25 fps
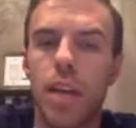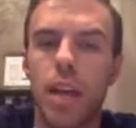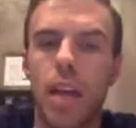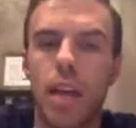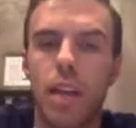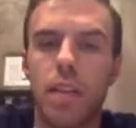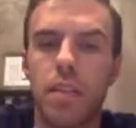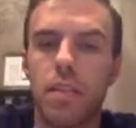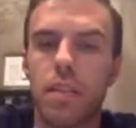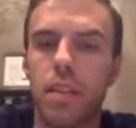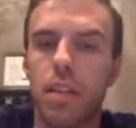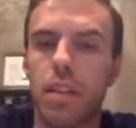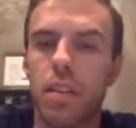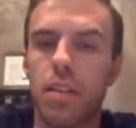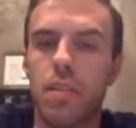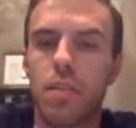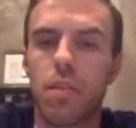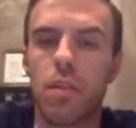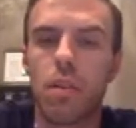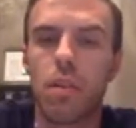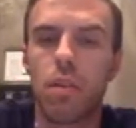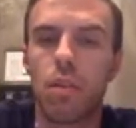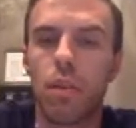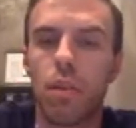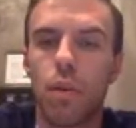and the son
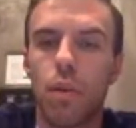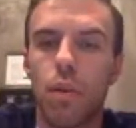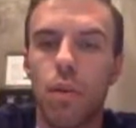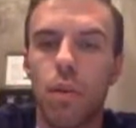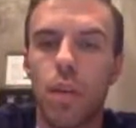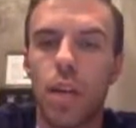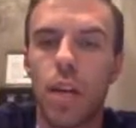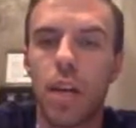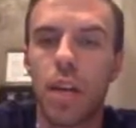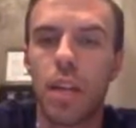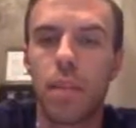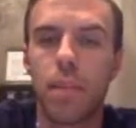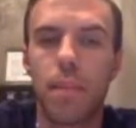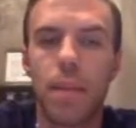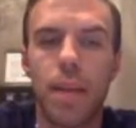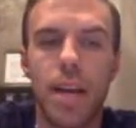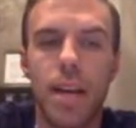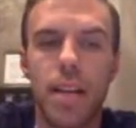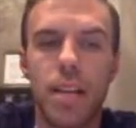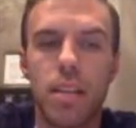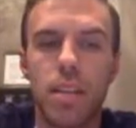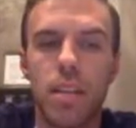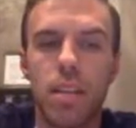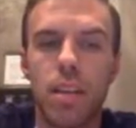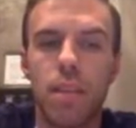struggled to hold on to the
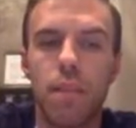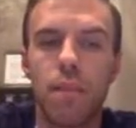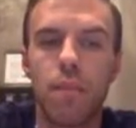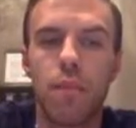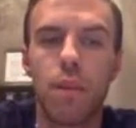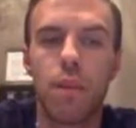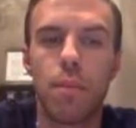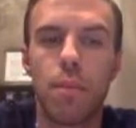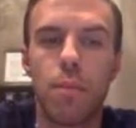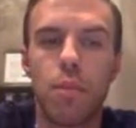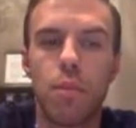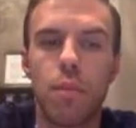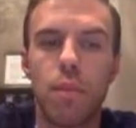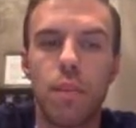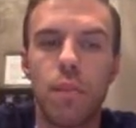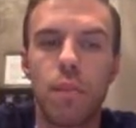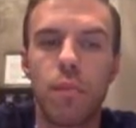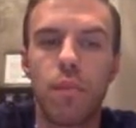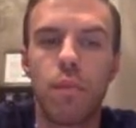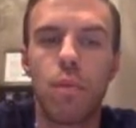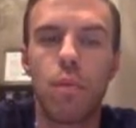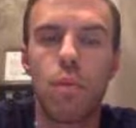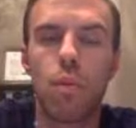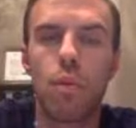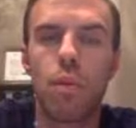past life while moving
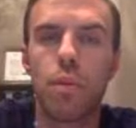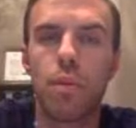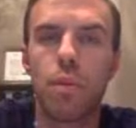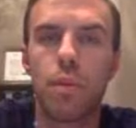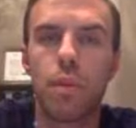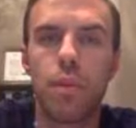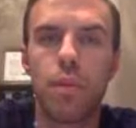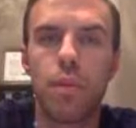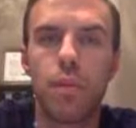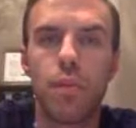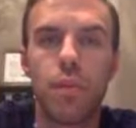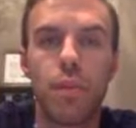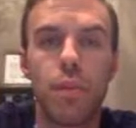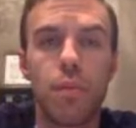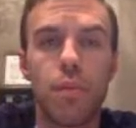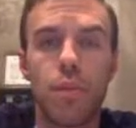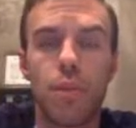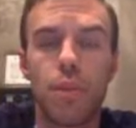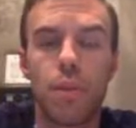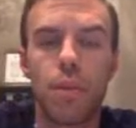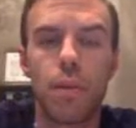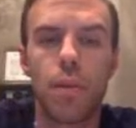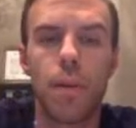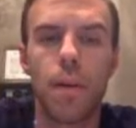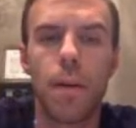forward to a new
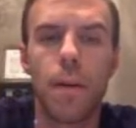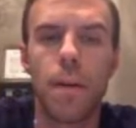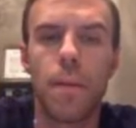future.